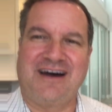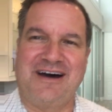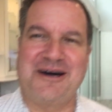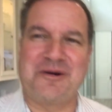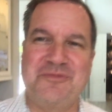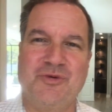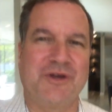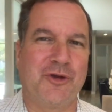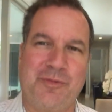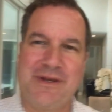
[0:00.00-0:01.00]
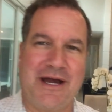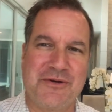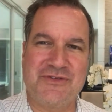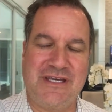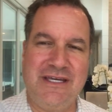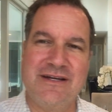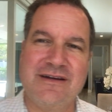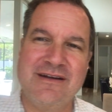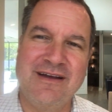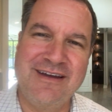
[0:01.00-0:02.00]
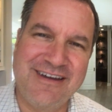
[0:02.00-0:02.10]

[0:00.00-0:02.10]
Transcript: um, doing an open house here.